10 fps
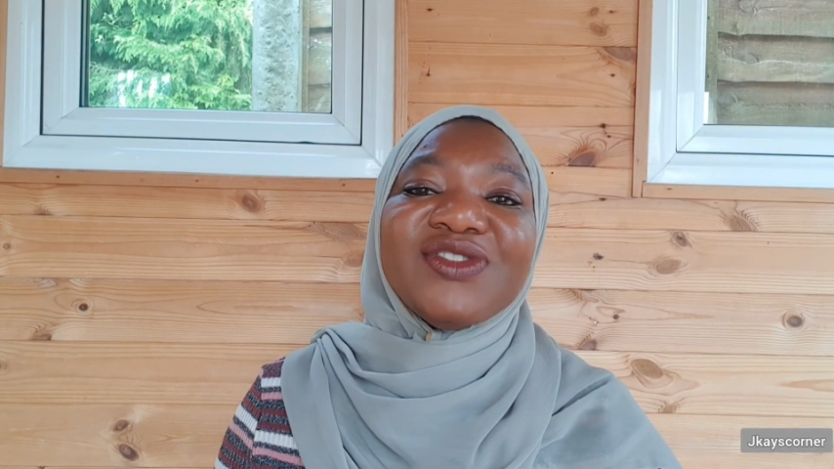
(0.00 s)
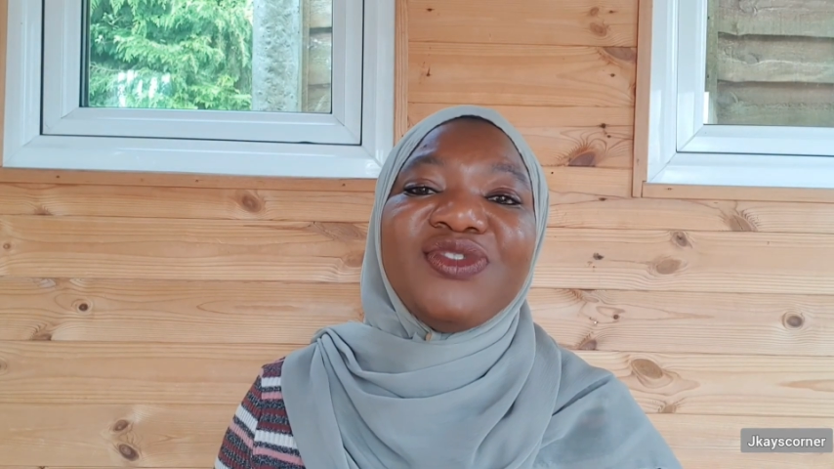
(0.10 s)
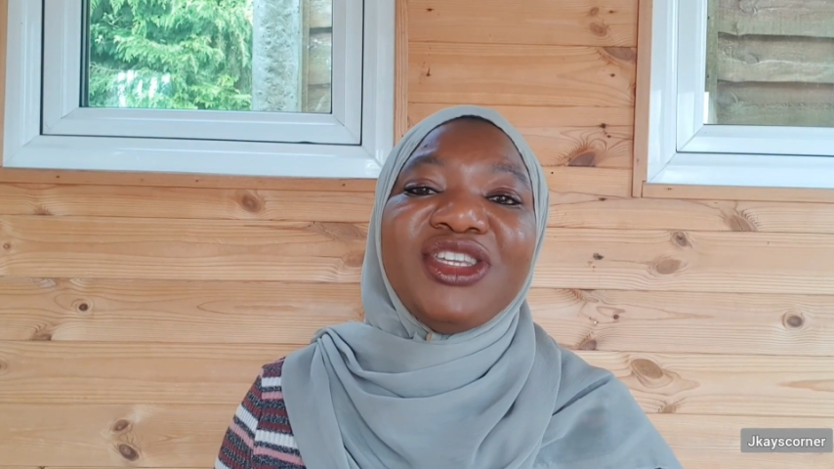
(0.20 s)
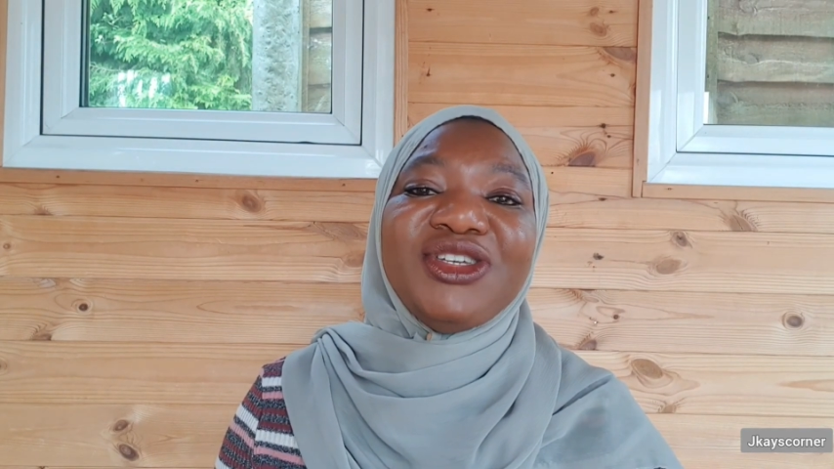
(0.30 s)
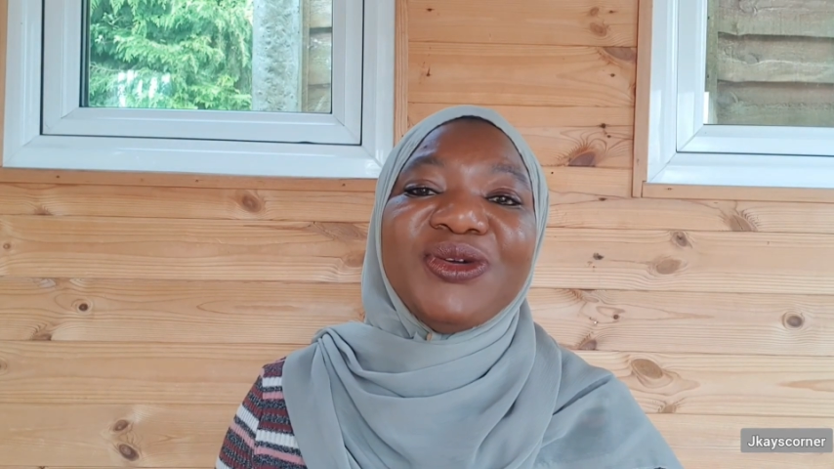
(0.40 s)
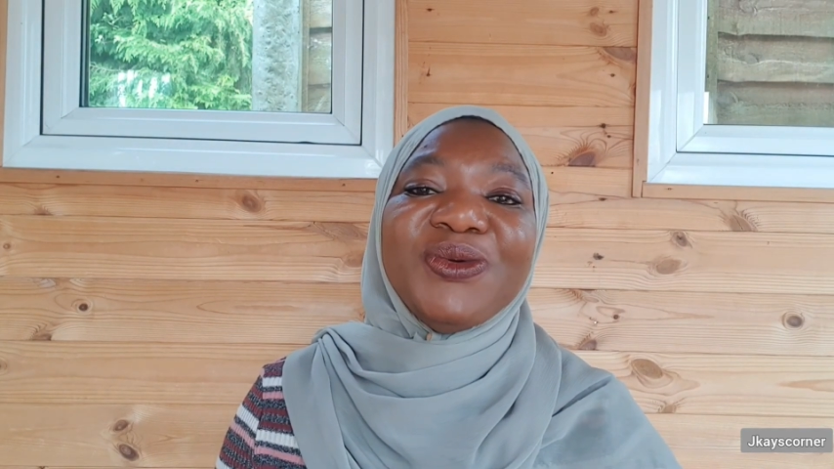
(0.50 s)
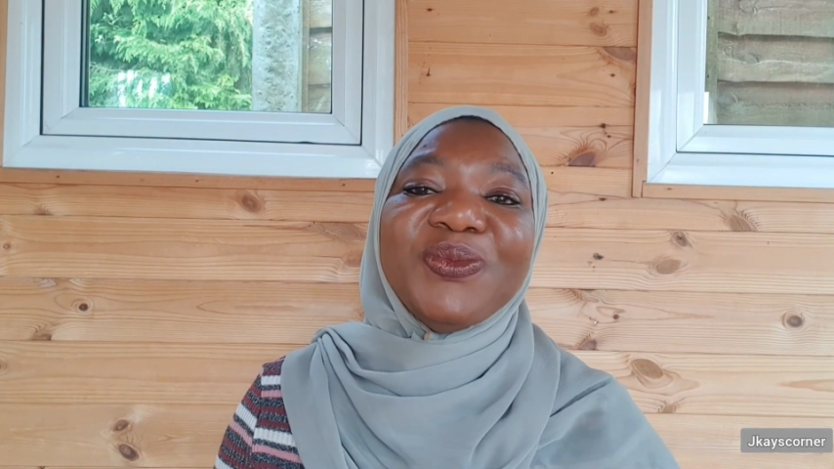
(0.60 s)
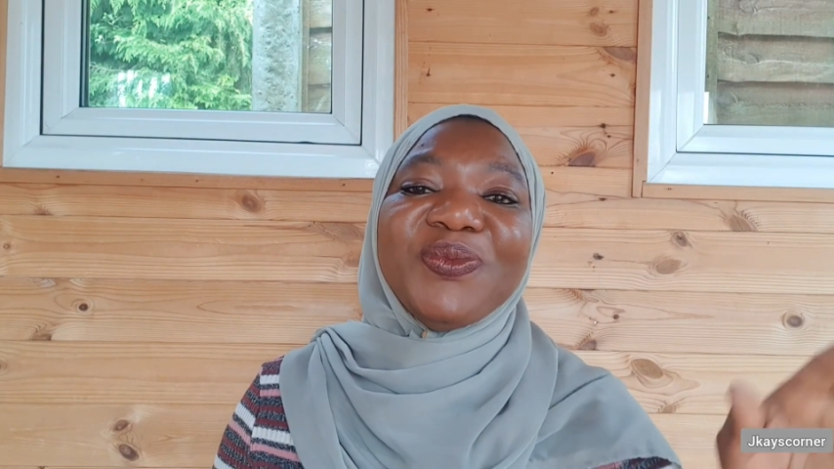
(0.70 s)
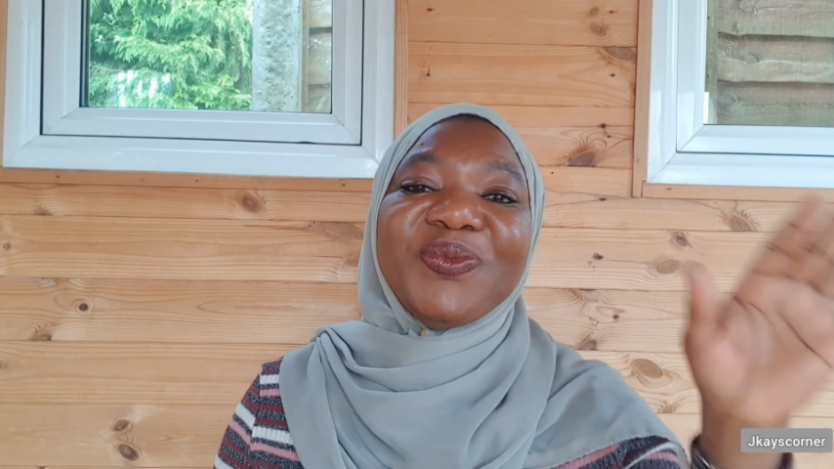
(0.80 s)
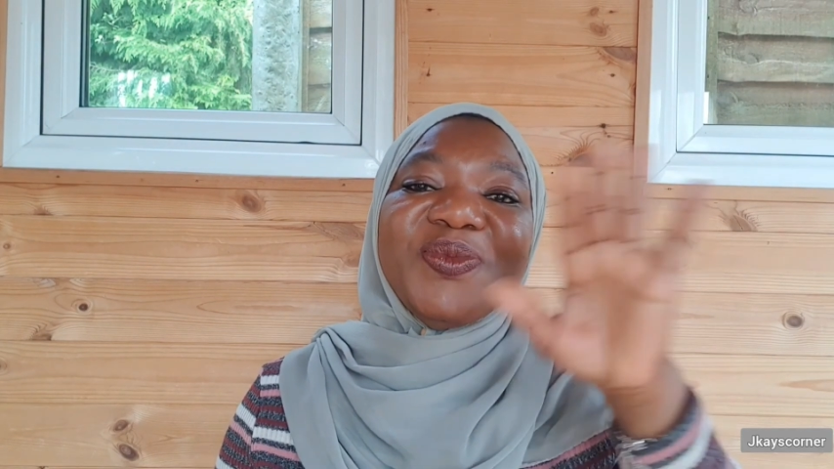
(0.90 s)
video.
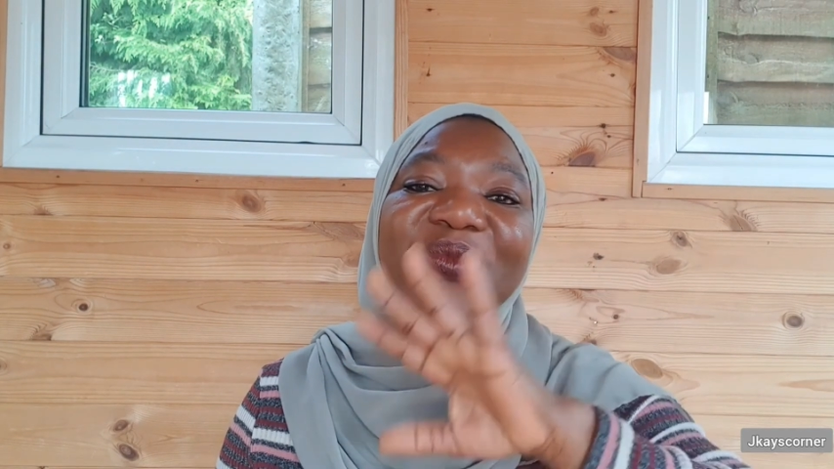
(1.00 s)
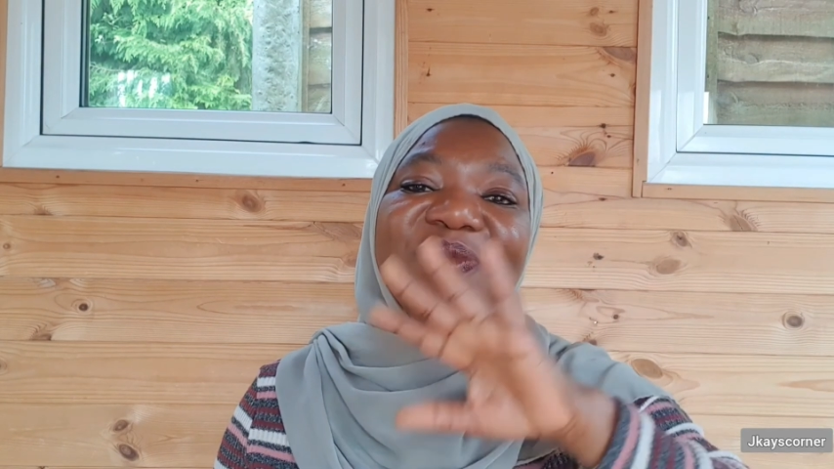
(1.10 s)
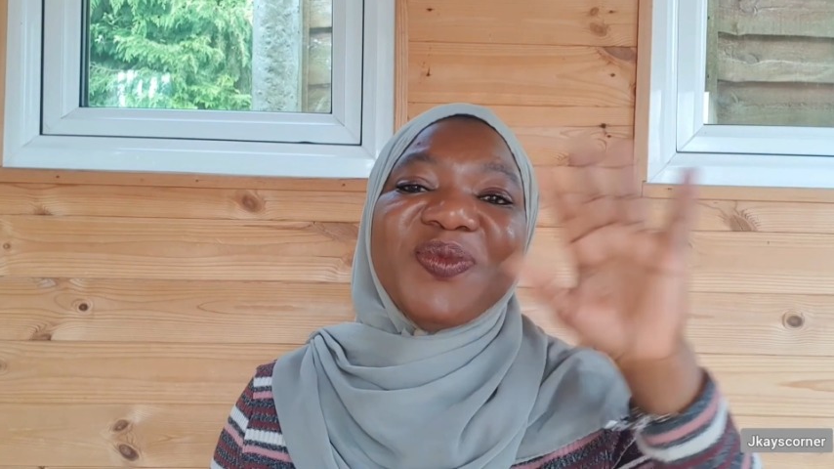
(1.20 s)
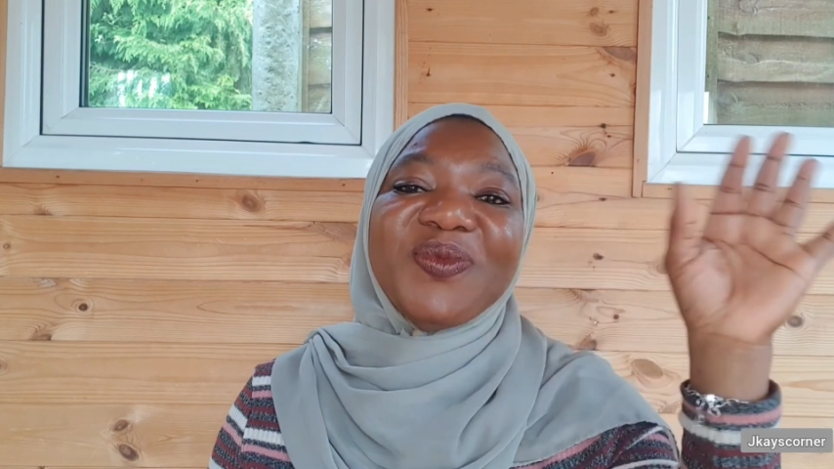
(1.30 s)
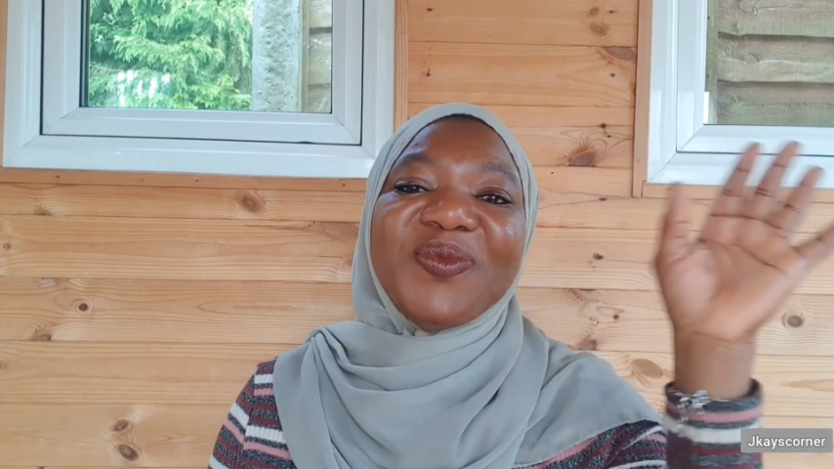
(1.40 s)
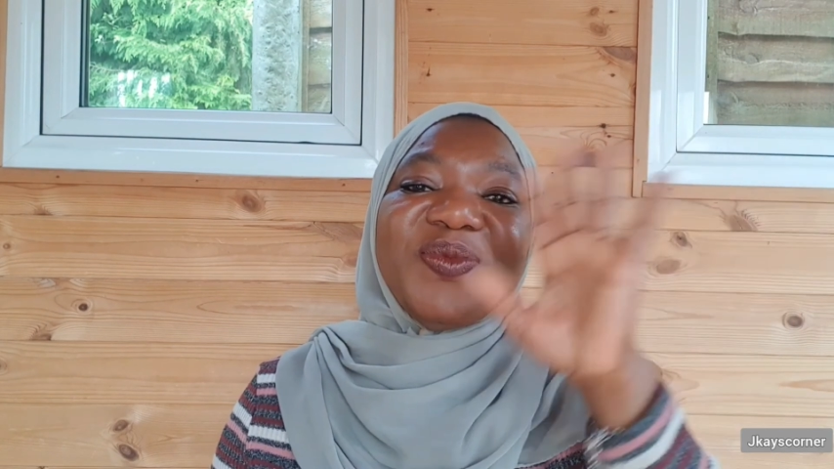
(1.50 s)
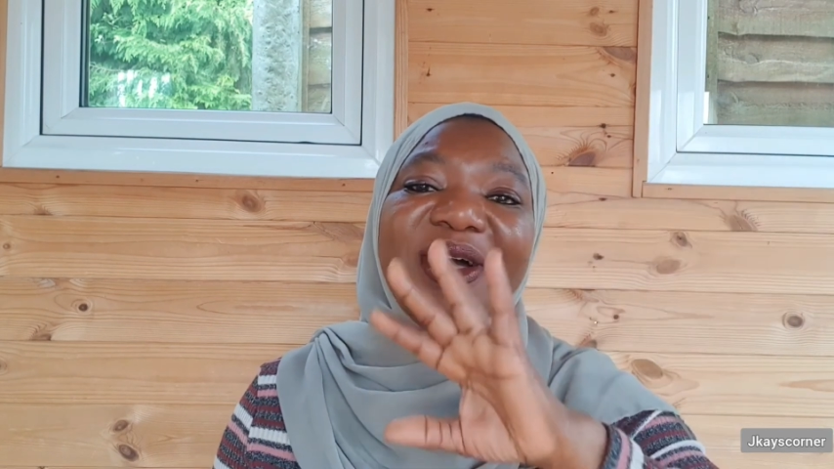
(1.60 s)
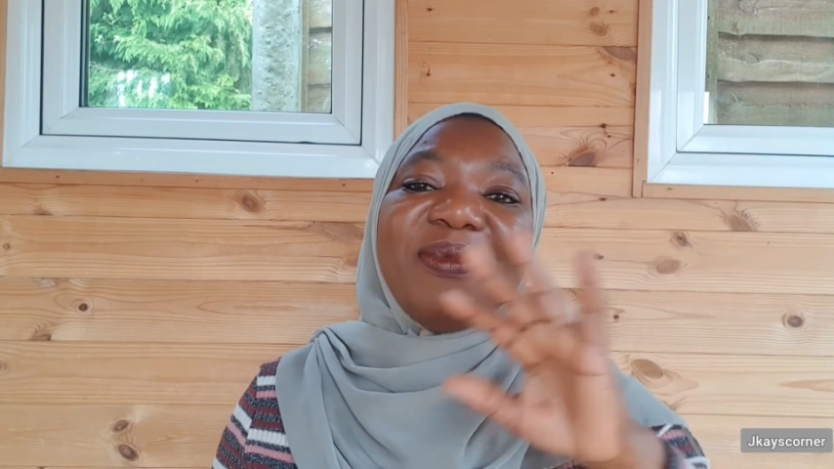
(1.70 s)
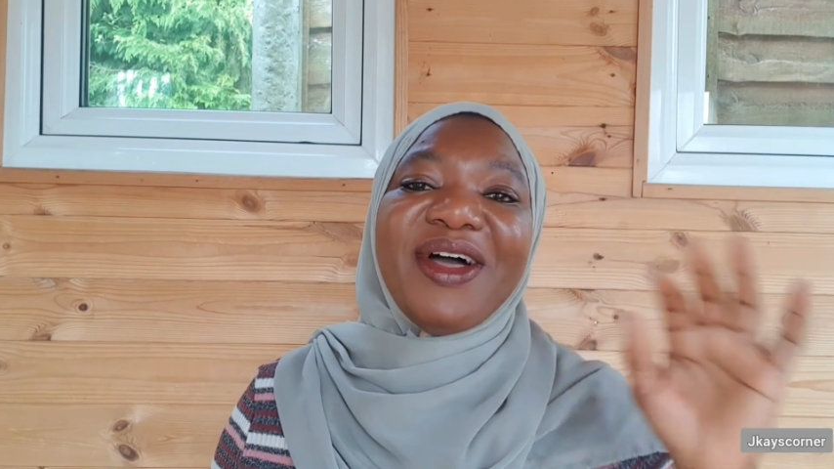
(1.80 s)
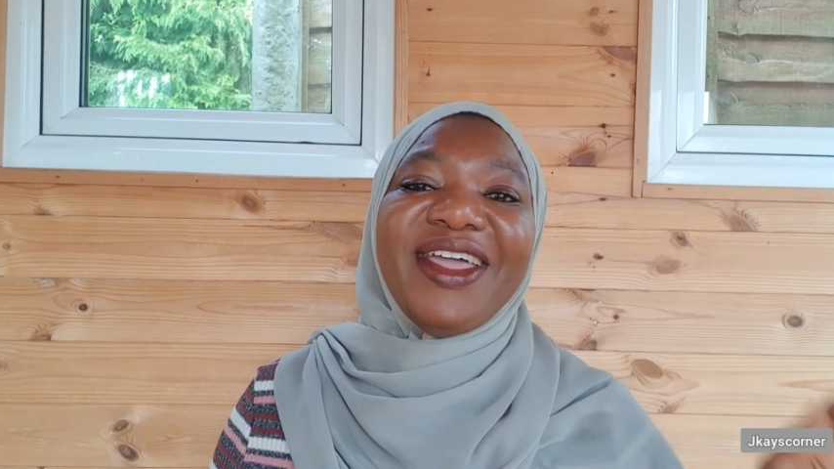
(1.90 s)
Bye
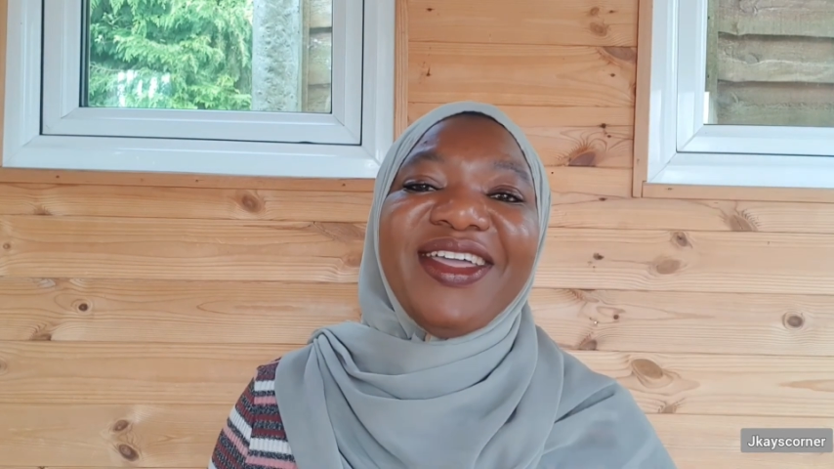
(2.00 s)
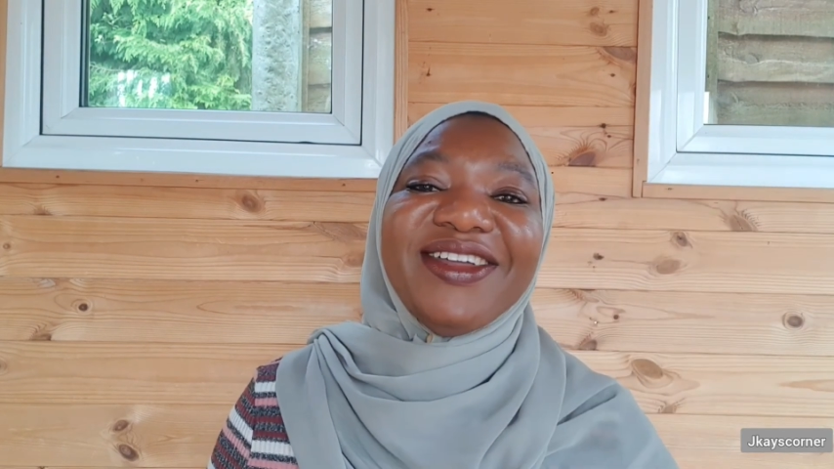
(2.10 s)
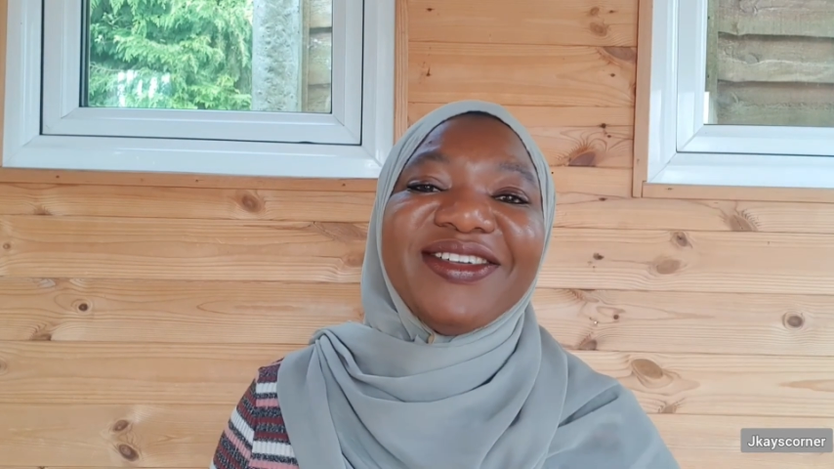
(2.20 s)
bye.